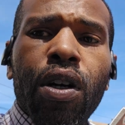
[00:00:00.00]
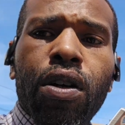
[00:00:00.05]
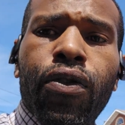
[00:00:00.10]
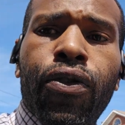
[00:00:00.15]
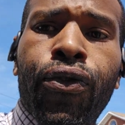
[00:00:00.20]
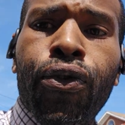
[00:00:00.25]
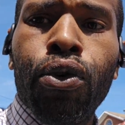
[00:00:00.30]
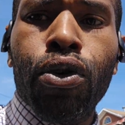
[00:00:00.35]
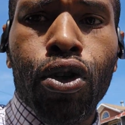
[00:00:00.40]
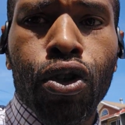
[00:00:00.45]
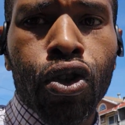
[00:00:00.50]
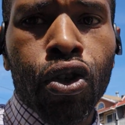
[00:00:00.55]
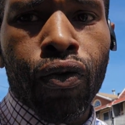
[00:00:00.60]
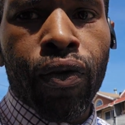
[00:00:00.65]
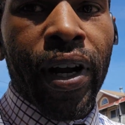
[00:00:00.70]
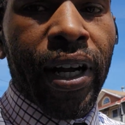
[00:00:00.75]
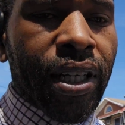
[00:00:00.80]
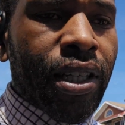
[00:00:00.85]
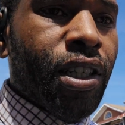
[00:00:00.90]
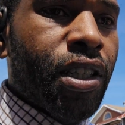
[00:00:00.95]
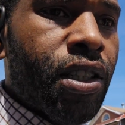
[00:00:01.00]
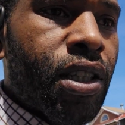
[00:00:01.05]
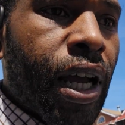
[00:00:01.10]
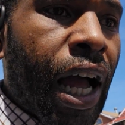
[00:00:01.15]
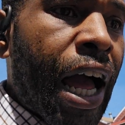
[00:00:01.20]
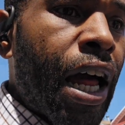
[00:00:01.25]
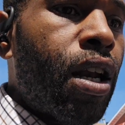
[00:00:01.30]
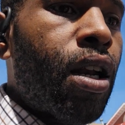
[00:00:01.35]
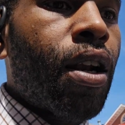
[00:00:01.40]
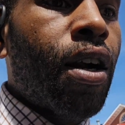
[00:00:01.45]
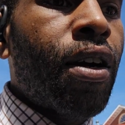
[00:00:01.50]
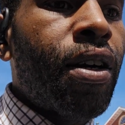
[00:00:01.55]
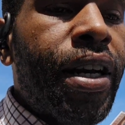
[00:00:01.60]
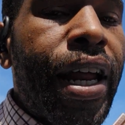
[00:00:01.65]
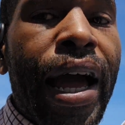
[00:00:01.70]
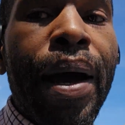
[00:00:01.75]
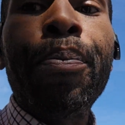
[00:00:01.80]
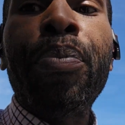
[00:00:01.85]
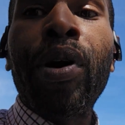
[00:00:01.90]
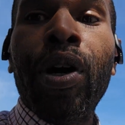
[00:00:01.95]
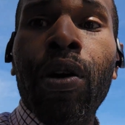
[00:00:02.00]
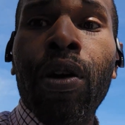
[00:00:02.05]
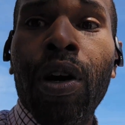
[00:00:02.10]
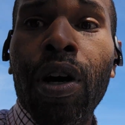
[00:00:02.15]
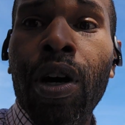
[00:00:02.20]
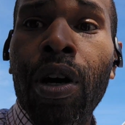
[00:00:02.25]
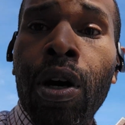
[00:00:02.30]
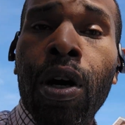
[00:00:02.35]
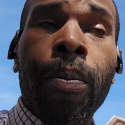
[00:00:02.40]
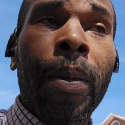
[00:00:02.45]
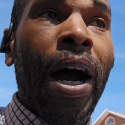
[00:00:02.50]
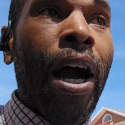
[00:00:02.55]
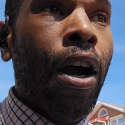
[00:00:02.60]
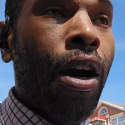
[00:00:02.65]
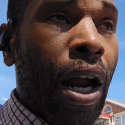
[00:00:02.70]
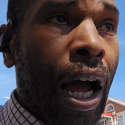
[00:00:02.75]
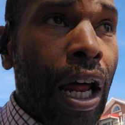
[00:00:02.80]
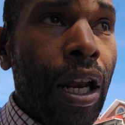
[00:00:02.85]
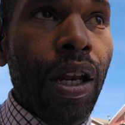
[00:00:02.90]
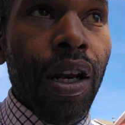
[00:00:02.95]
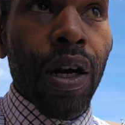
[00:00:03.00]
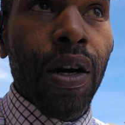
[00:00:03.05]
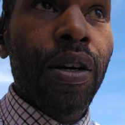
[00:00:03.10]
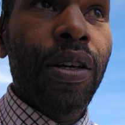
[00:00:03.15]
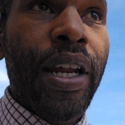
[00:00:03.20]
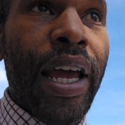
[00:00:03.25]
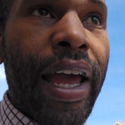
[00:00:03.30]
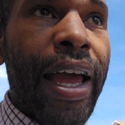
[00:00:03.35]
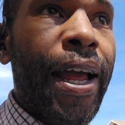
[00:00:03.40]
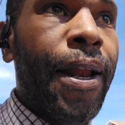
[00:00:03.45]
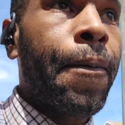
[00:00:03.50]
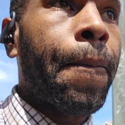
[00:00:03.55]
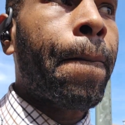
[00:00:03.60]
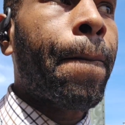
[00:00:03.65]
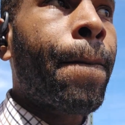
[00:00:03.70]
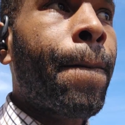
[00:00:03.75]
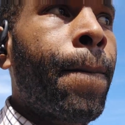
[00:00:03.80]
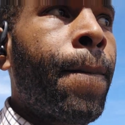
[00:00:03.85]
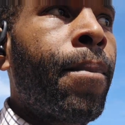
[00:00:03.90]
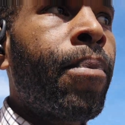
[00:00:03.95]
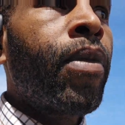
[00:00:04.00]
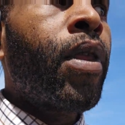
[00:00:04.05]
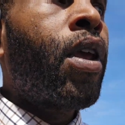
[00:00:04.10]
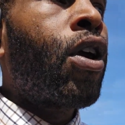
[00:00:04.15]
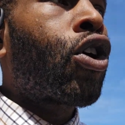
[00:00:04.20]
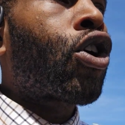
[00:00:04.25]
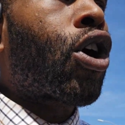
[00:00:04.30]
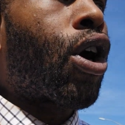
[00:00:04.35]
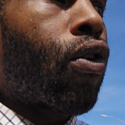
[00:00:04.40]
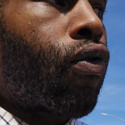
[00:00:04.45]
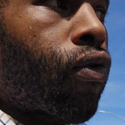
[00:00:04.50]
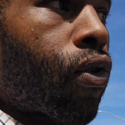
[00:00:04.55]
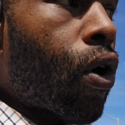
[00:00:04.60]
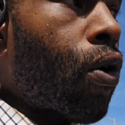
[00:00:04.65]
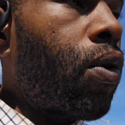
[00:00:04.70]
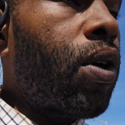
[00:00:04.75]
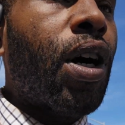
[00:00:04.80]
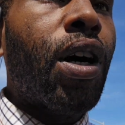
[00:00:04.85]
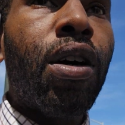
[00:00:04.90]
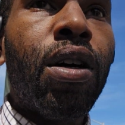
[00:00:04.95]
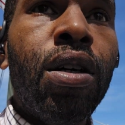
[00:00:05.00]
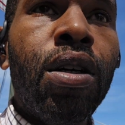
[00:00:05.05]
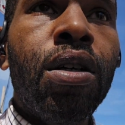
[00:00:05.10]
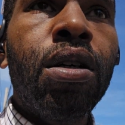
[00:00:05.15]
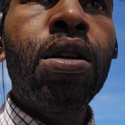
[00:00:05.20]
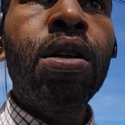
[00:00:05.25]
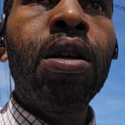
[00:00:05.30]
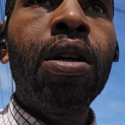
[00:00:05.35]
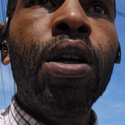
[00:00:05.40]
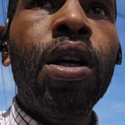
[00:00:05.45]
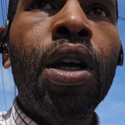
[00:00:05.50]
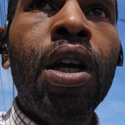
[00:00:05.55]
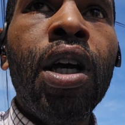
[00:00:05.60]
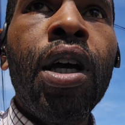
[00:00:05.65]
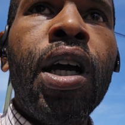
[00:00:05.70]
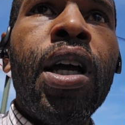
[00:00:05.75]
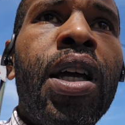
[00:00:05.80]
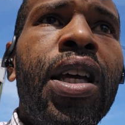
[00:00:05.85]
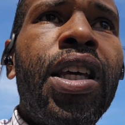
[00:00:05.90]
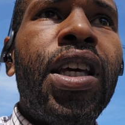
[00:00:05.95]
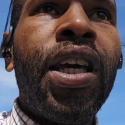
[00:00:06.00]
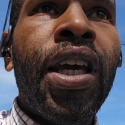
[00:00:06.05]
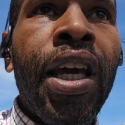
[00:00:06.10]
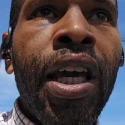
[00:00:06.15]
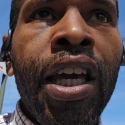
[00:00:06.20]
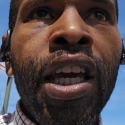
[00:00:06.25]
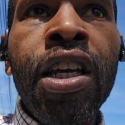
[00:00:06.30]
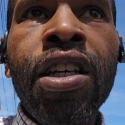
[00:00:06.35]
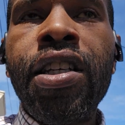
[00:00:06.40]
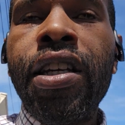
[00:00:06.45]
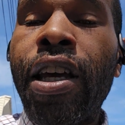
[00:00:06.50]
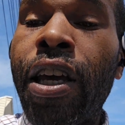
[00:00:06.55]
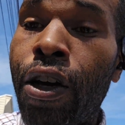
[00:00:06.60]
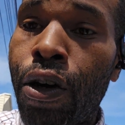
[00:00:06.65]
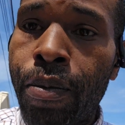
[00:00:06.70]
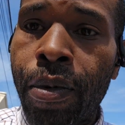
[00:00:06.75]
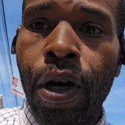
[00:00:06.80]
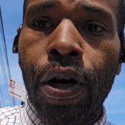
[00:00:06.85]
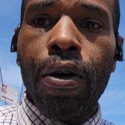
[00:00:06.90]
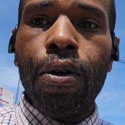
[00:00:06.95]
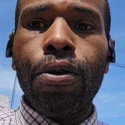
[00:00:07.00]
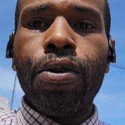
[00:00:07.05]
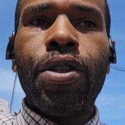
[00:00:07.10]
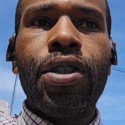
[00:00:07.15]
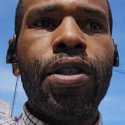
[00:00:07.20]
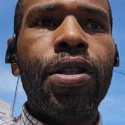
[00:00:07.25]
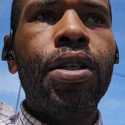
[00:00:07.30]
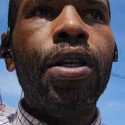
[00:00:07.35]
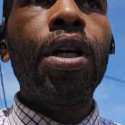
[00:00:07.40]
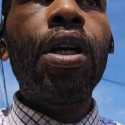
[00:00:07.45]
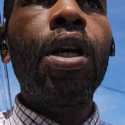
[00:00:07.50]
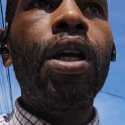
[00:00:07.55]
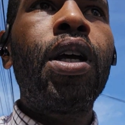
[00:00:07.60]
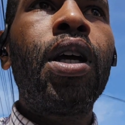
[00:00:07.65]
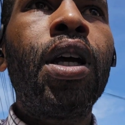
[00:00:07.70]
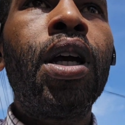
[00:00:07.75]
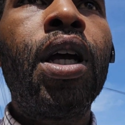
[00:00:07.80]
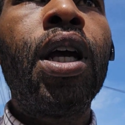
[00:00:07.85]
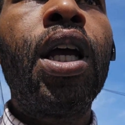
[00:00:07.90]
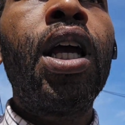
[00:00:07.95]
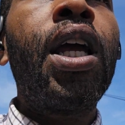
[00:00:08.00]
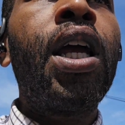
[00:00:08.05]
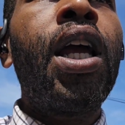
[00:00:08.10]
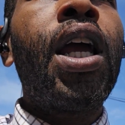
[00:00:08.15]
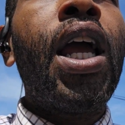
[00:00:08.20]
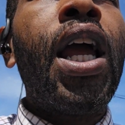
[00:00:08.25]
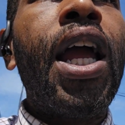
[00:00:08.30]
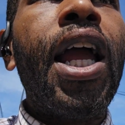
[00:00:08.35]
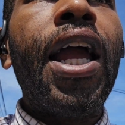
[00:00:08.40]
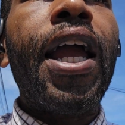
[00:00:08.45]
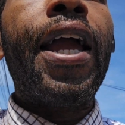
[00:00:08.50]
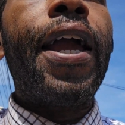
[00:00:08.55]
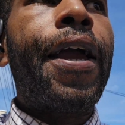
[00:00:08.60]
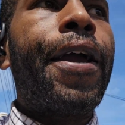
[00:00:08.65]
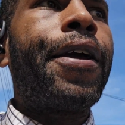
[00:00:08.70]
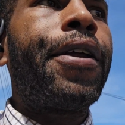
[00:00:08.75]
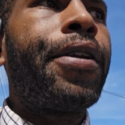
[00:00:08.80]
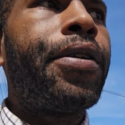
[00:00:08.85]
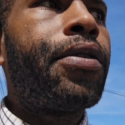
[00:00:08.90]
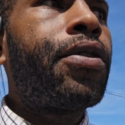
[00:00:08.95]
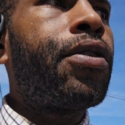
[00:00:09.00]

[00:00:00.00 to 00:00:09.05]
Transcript: of the funeral directors, I learned that I learned that Corona, East Elmhurst, and